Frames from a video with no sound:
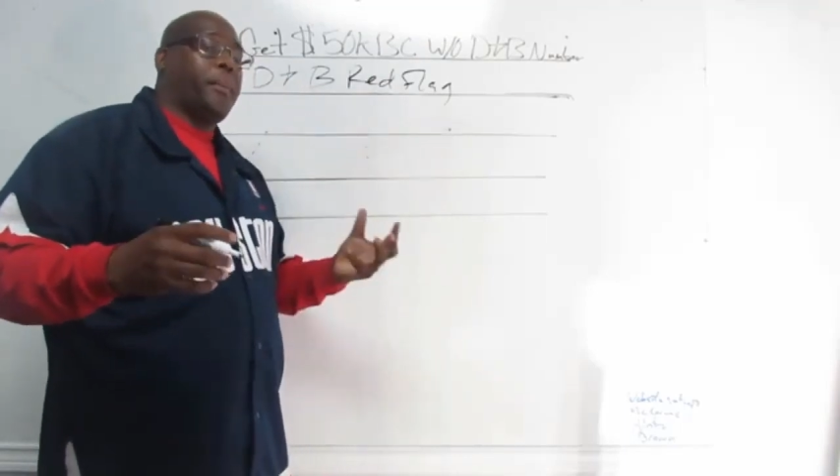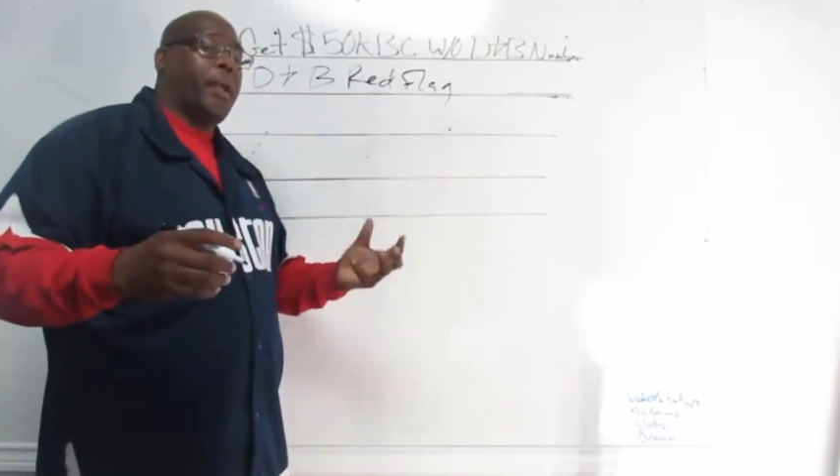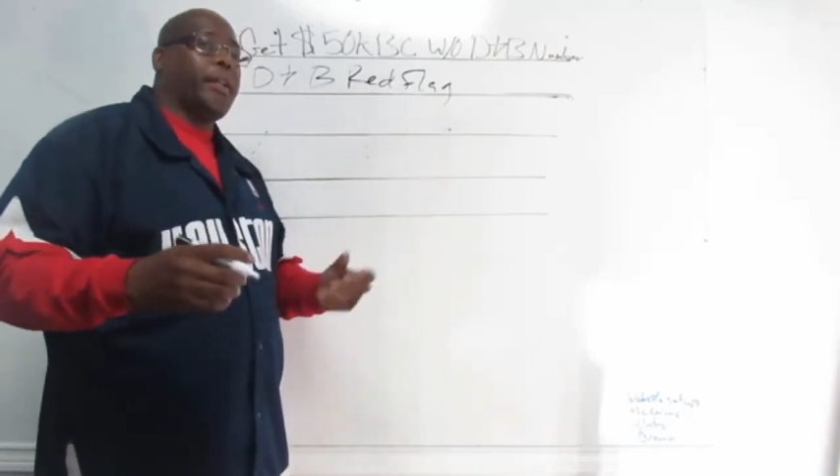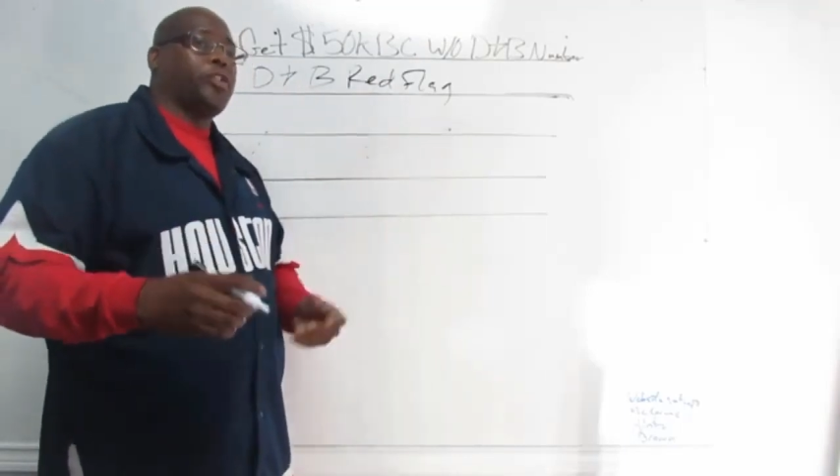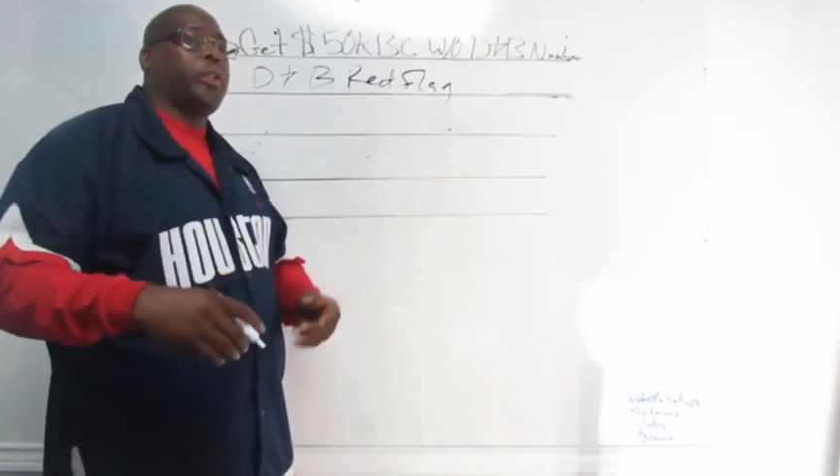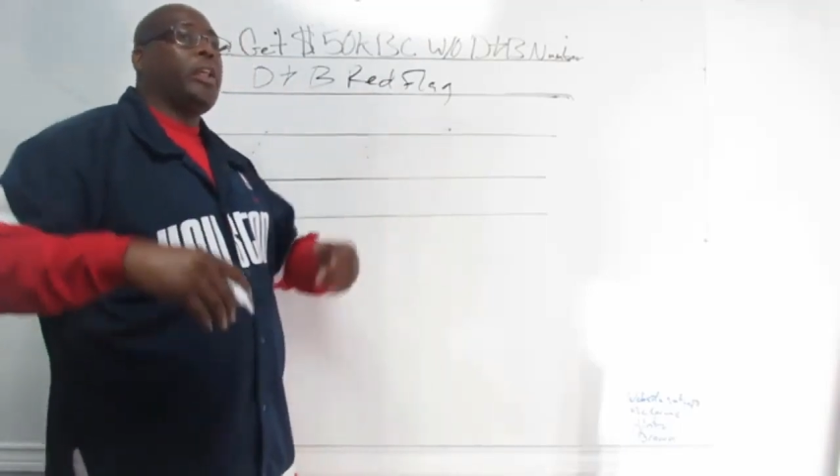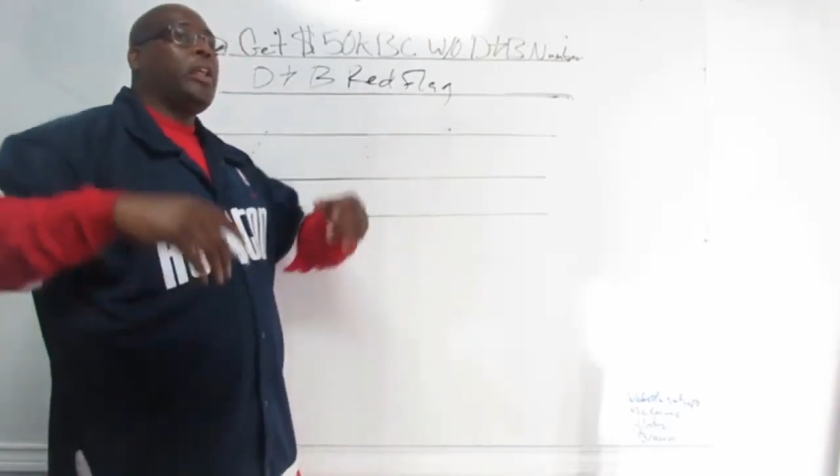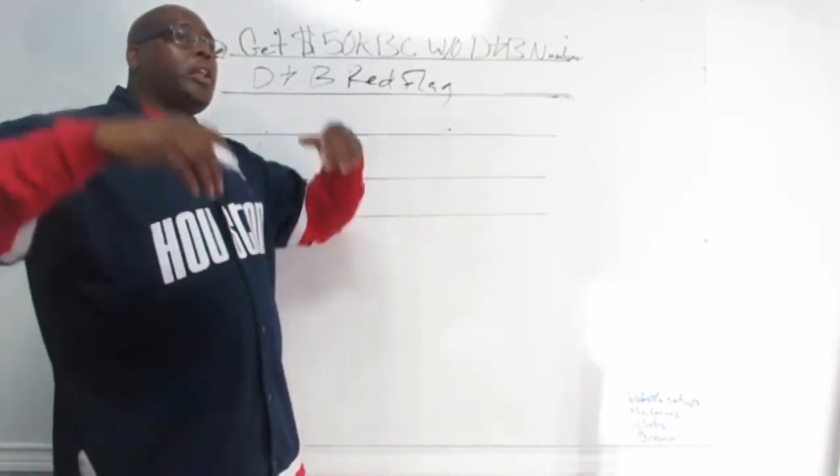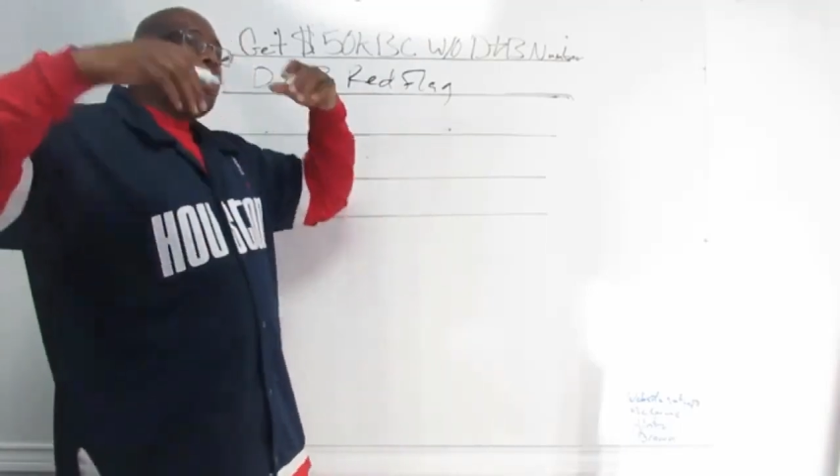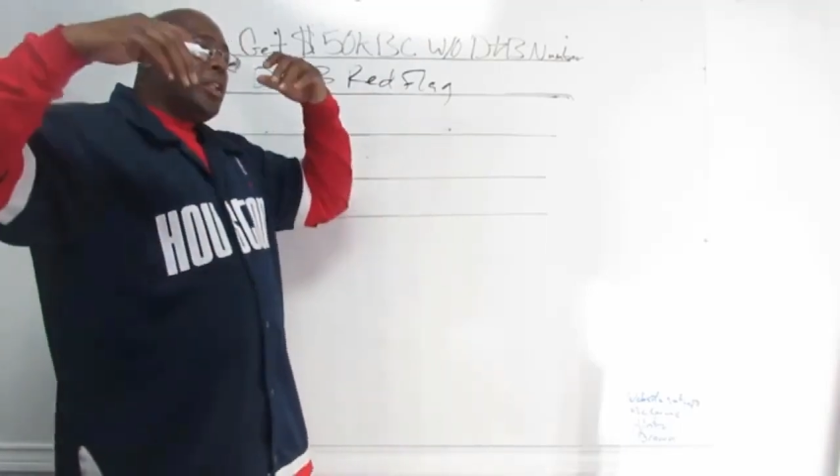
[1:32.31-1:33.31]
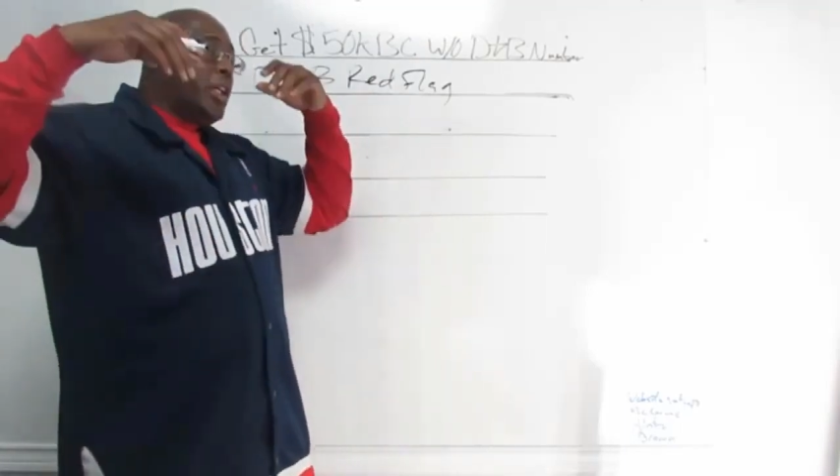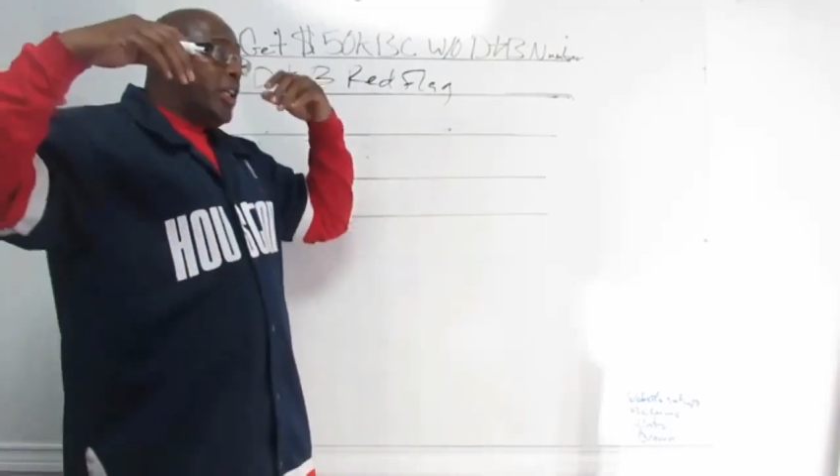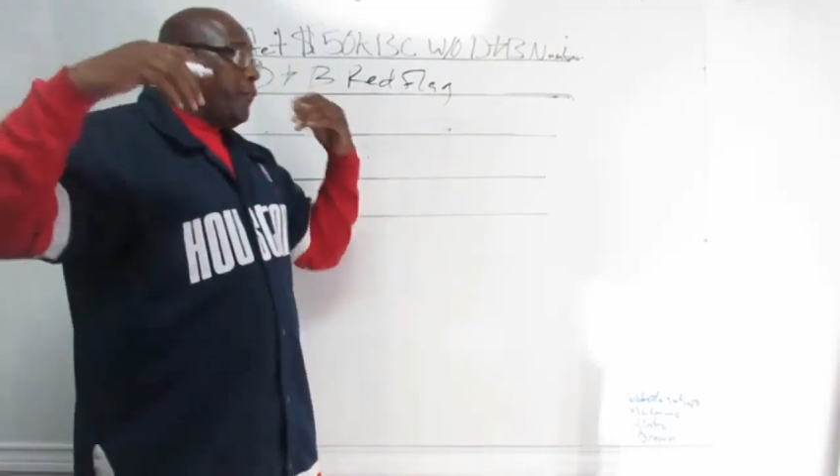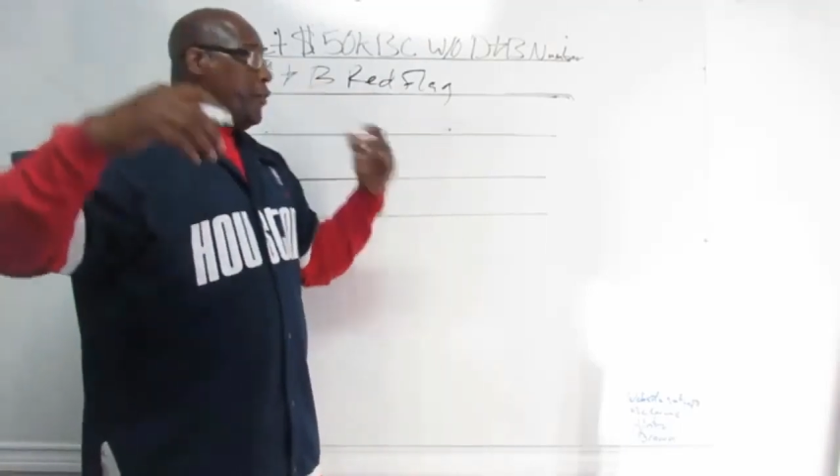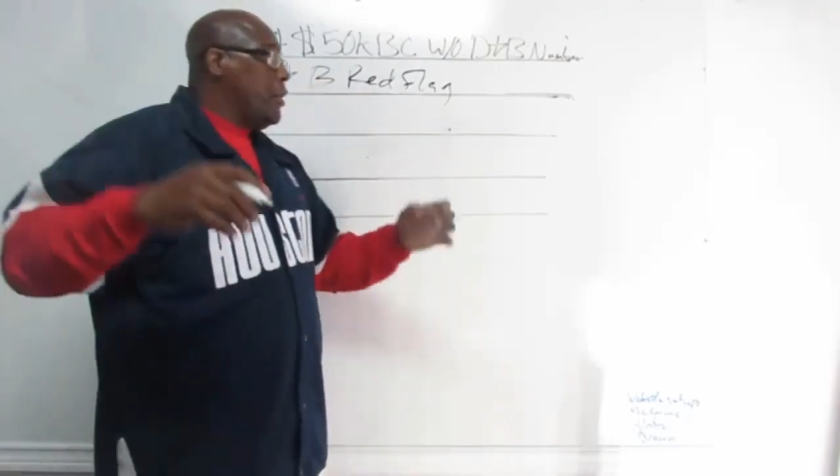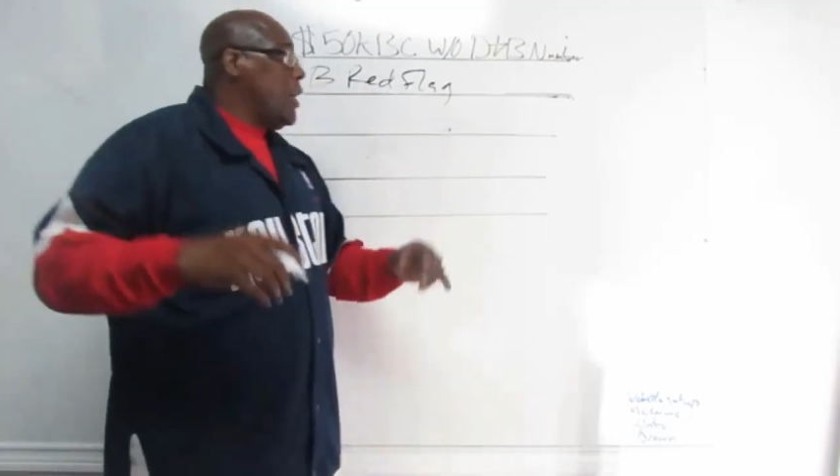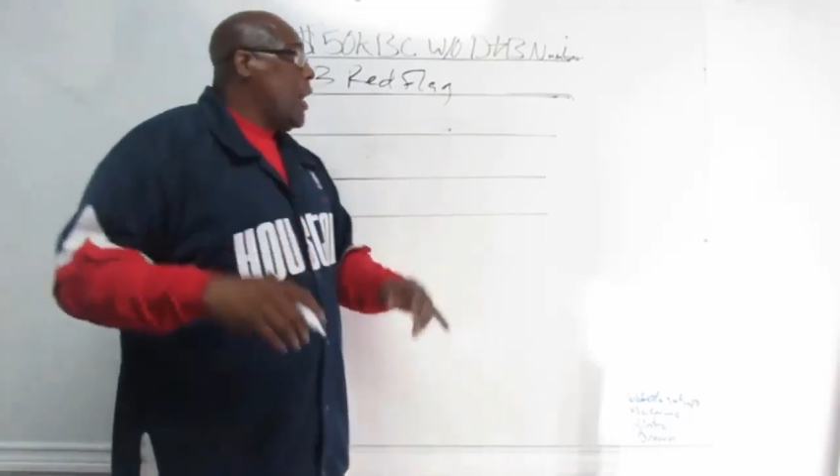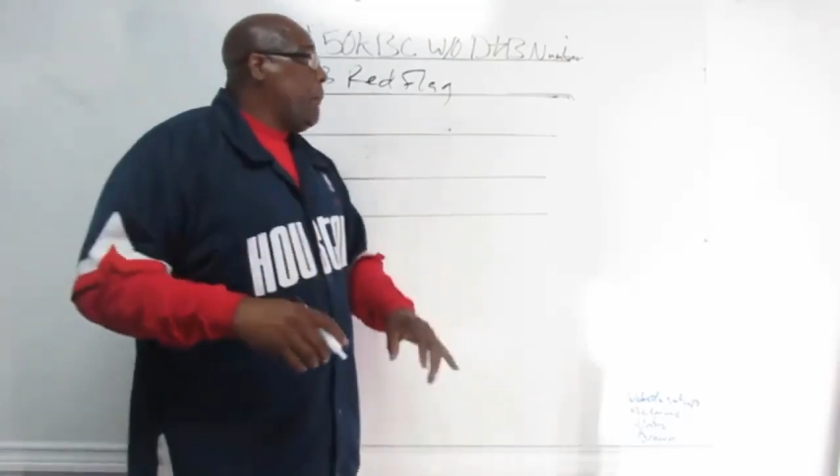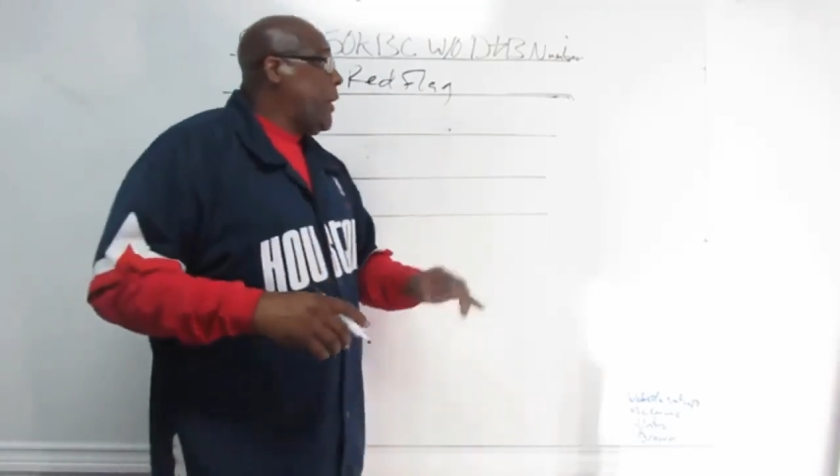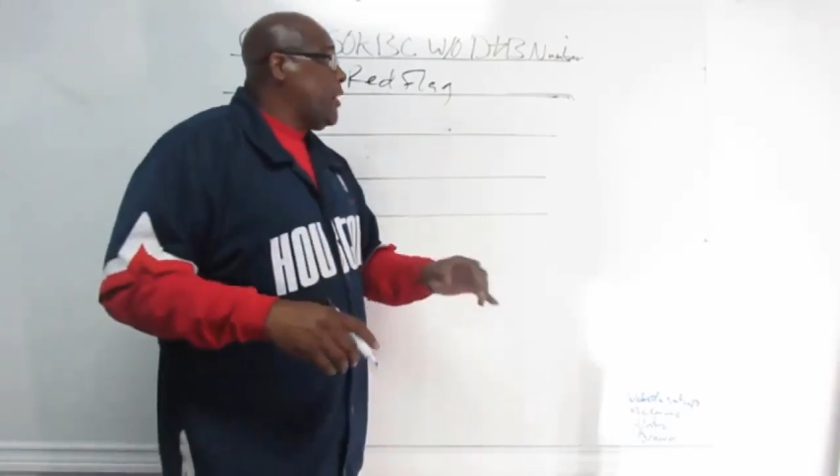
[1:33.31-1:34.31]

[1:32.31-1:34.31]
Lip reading: & Bradstreet, if you're not